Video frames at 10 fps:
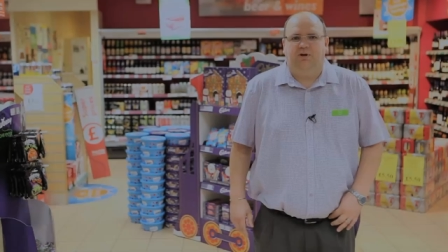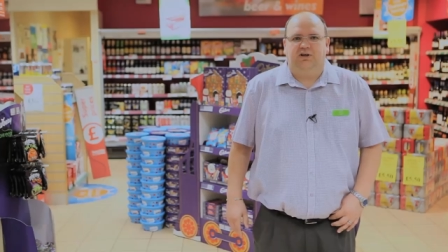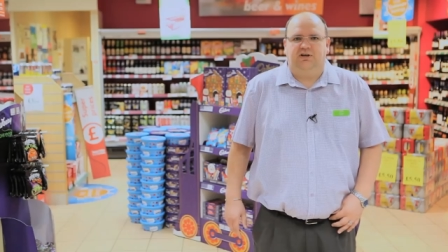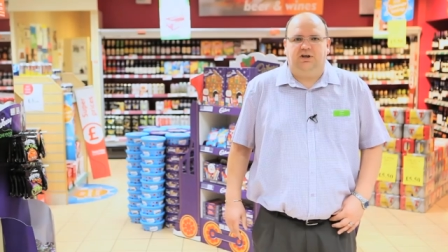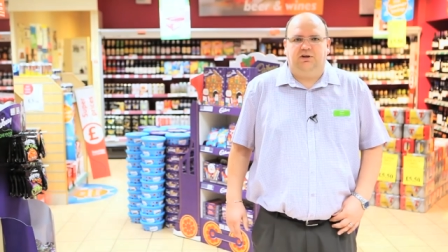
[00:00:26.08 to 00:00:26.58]

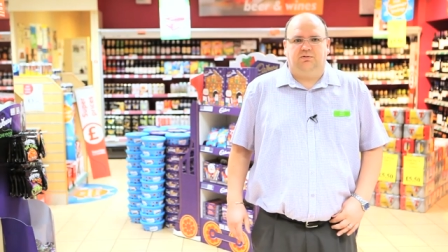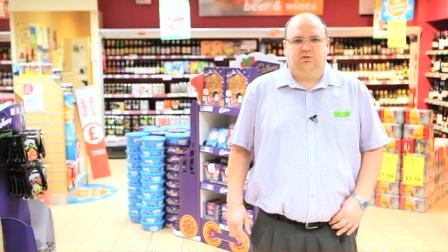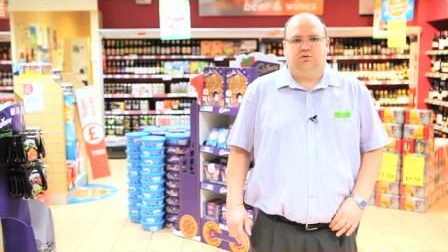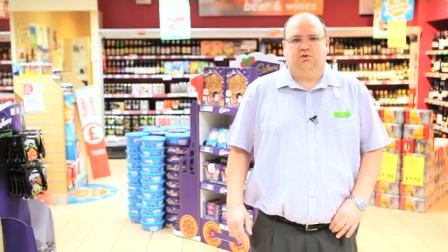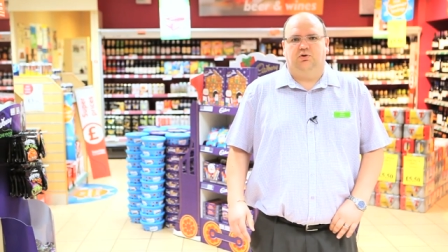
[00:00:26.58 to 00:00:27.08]
here today
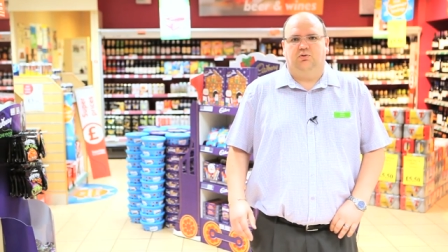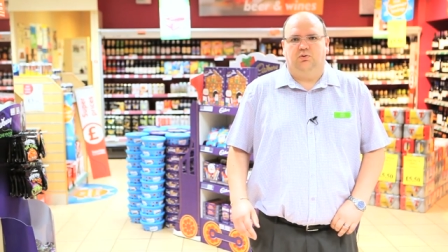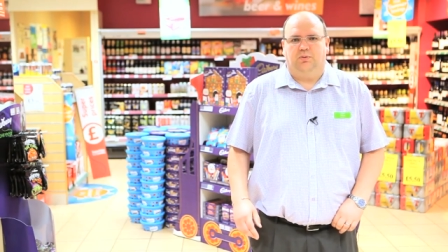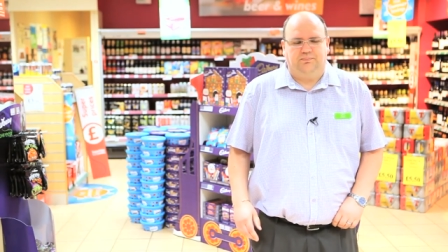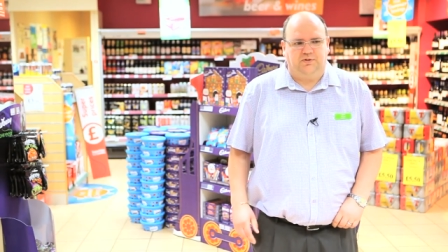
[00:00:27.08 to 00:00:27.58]

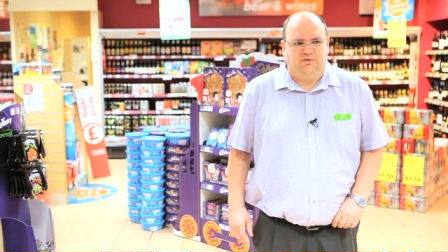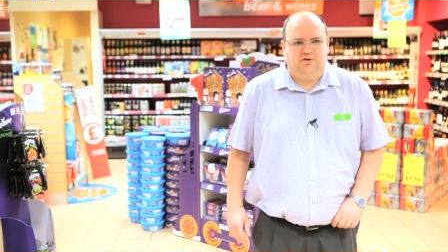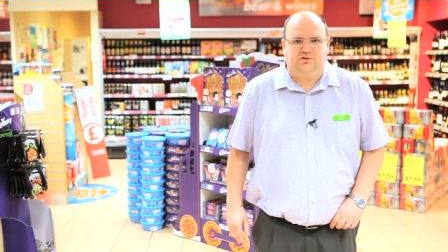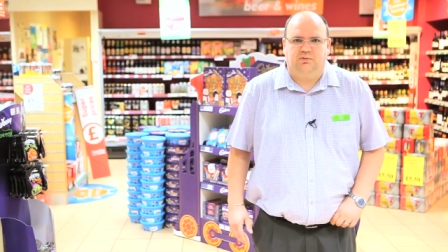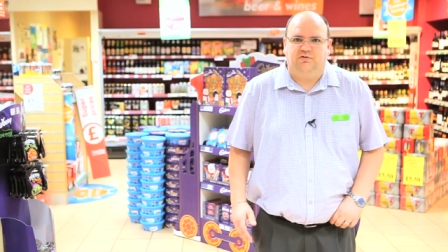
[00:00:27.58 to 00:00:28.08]
to give
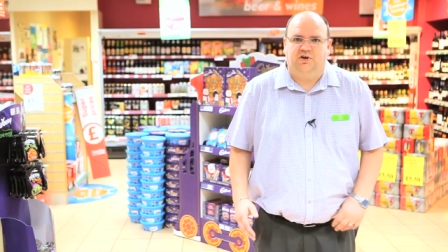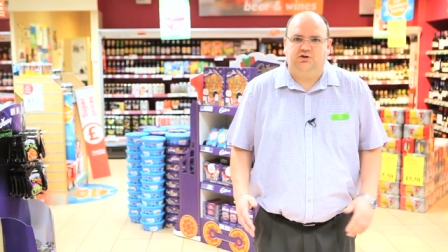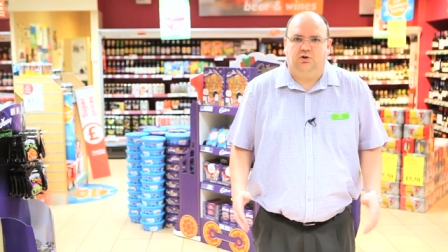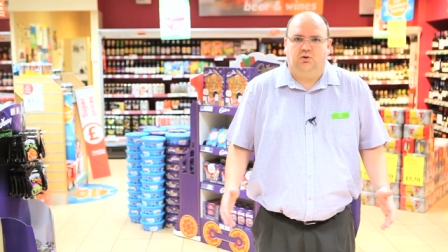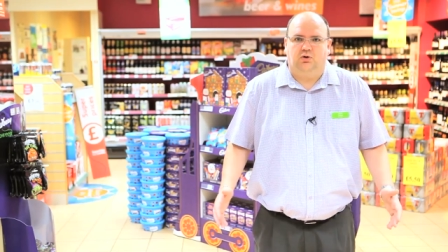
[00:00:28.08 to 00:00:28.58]
you some
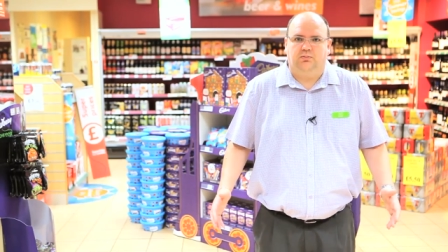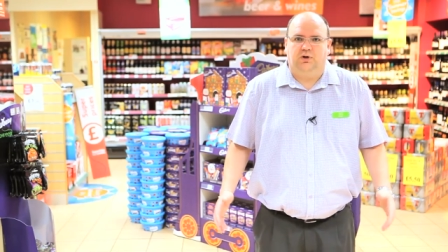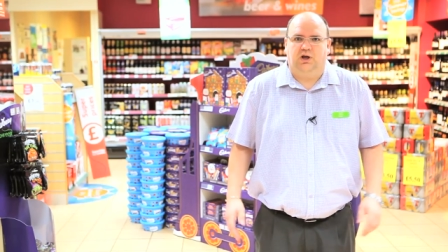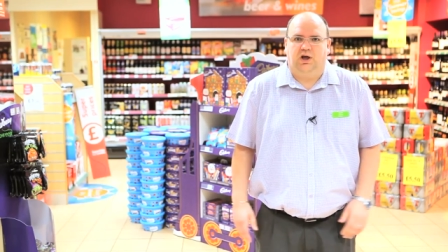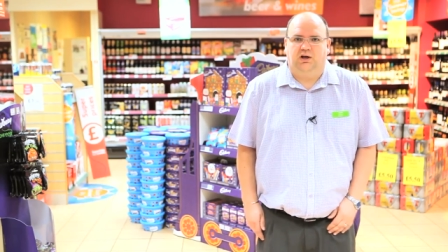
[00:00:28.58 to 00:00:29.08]
advice on
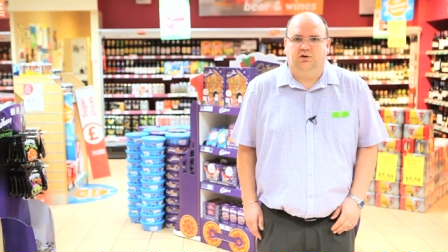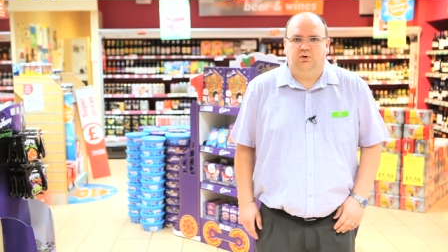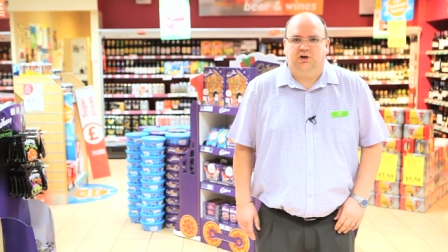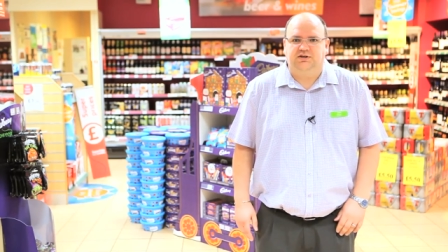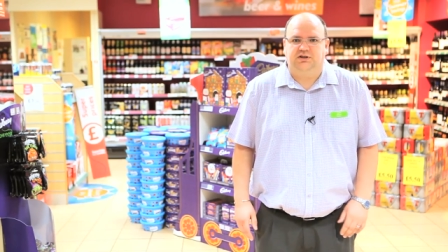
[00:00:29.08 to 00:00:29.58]
autumn and
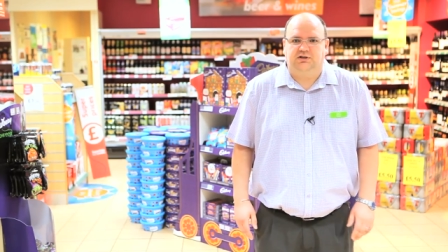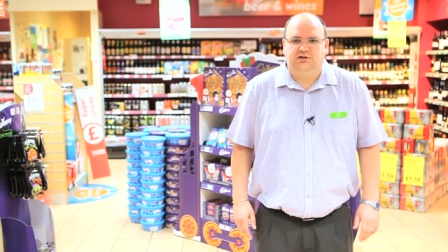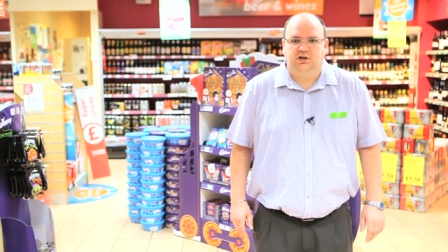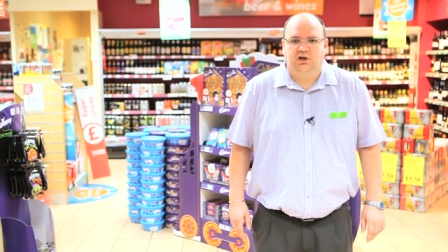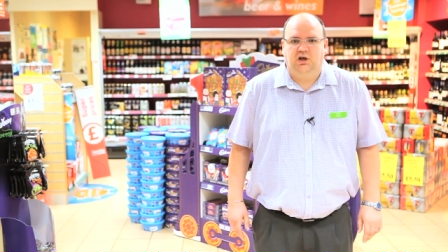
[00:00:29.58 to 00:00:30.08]
winter
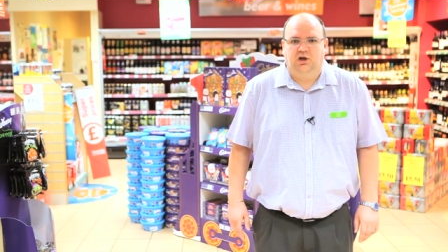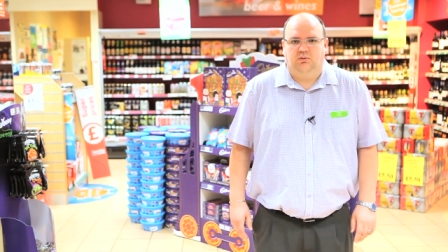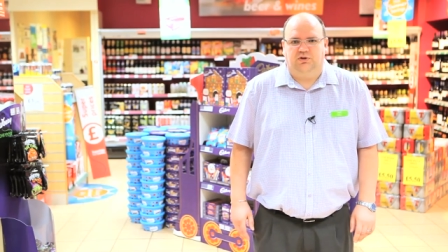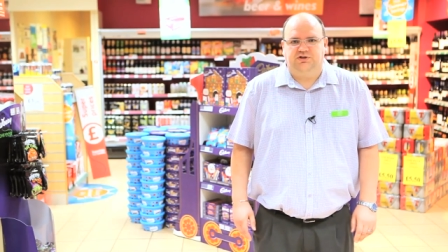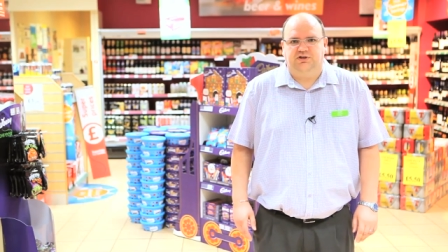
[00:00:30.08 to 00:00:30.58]
sales
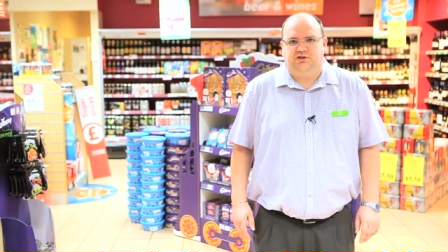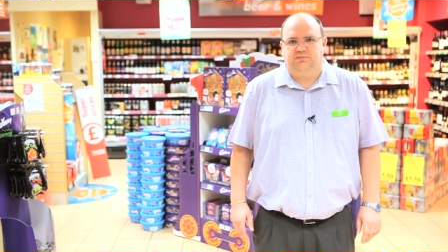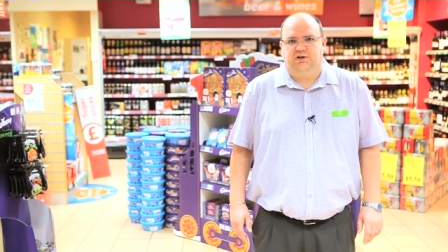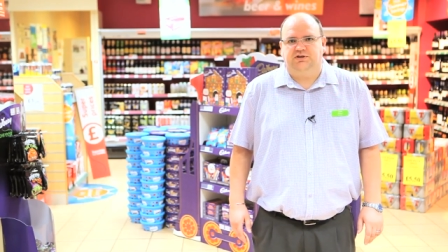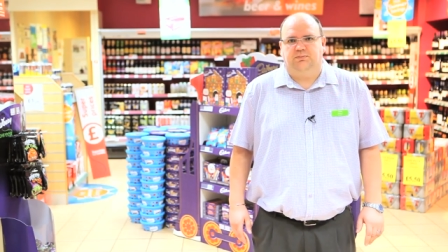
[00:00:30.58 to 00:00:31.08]
with
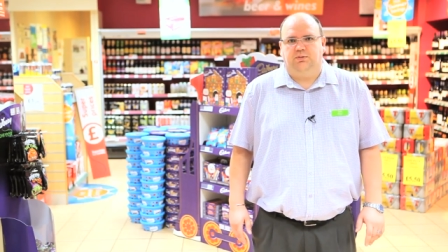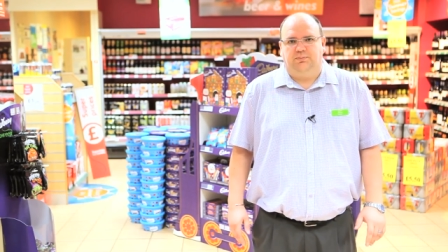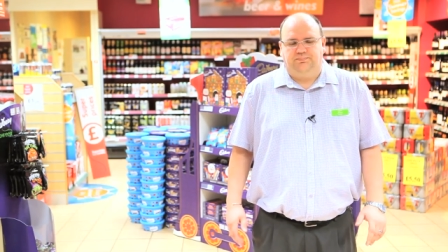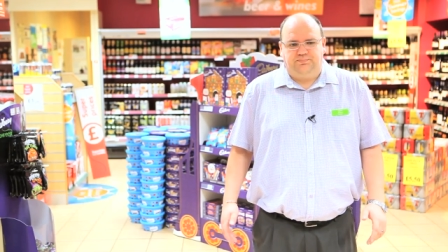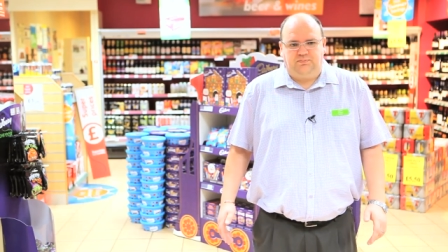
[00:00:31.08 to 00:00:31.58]
Seasons Made Simple.